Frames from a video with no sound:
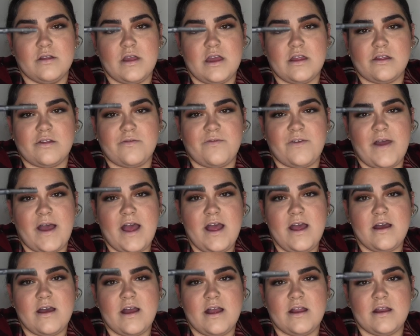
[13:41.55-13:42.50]
it's
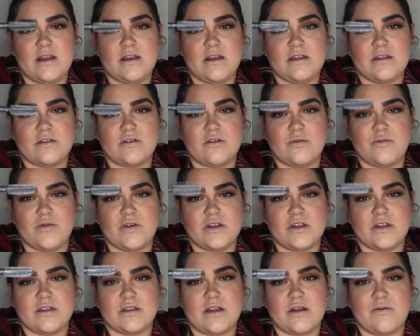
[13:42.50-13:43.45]
flat and then it's got
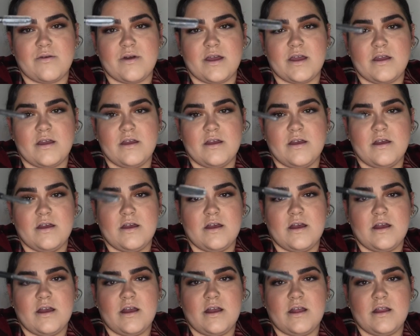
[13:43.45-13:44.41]
brushes that way
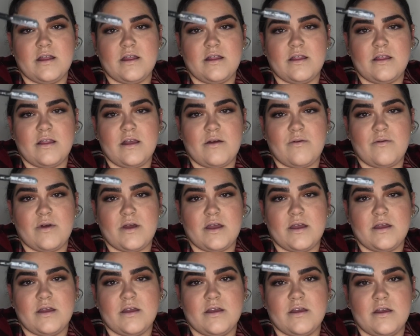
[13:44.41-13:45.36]
and then that
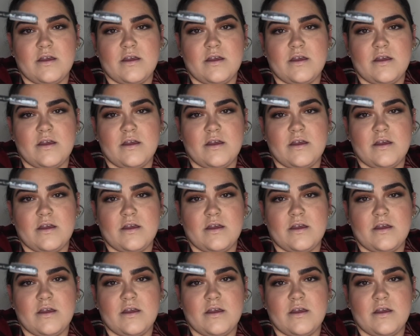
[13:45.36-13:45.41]
way.